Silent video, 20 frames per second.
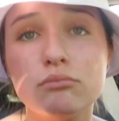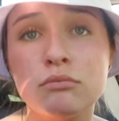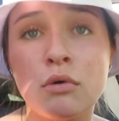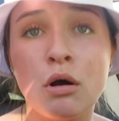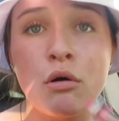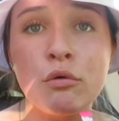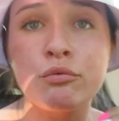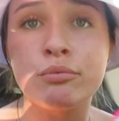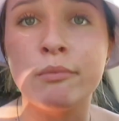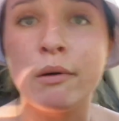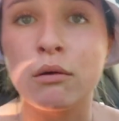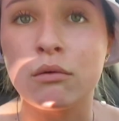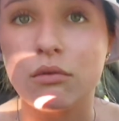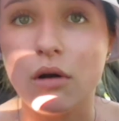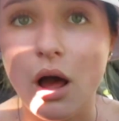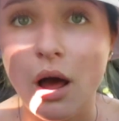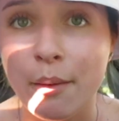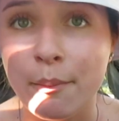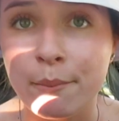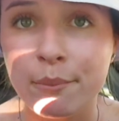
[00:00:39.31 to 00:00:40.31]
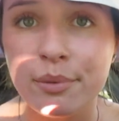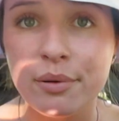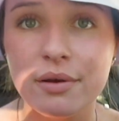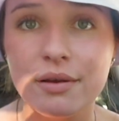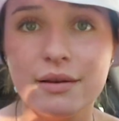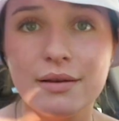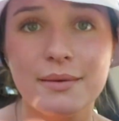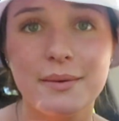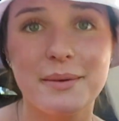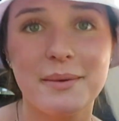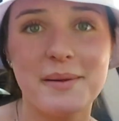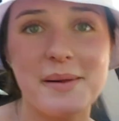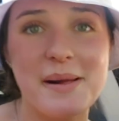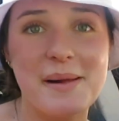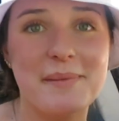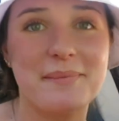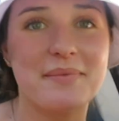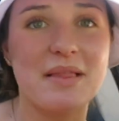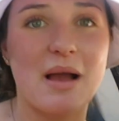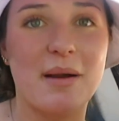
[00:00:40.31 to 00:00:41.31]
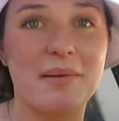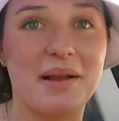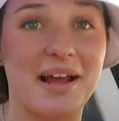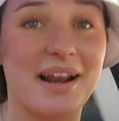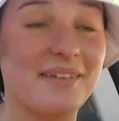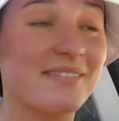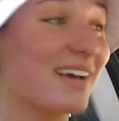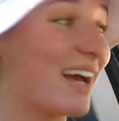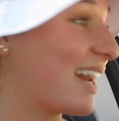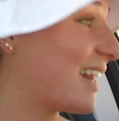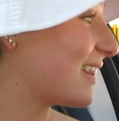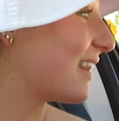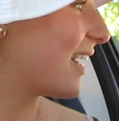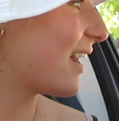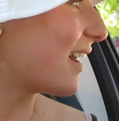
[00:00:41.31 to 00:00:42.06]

move my rump. Oh my god, I'm cutting